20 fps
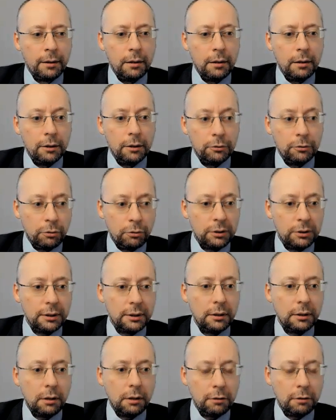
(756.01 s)
And of
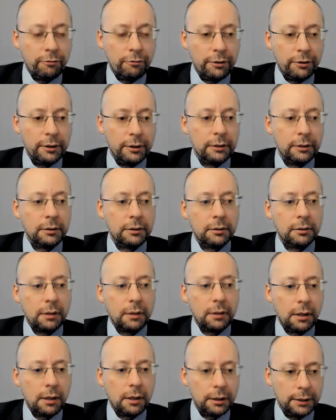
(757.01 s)
course, a lot of things
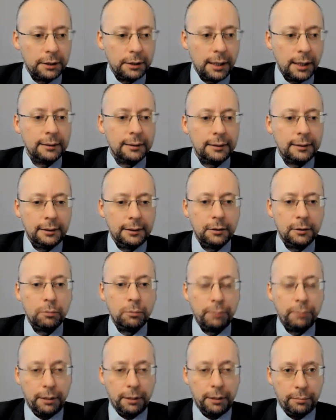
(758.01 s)
are done still
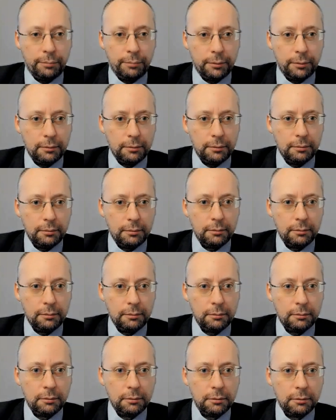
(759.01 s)
on paper.
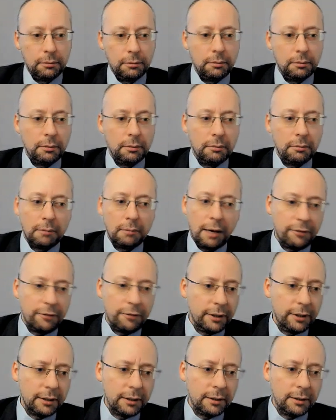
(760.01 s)
I
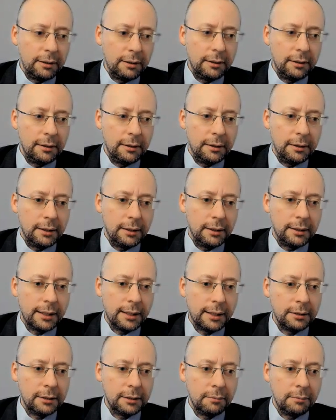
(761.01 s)
think it
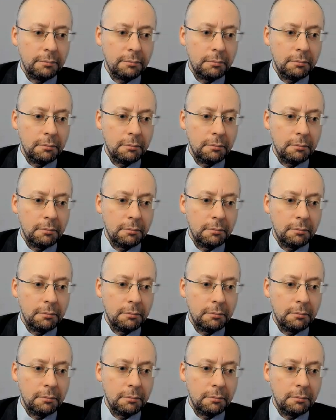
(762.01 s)
has a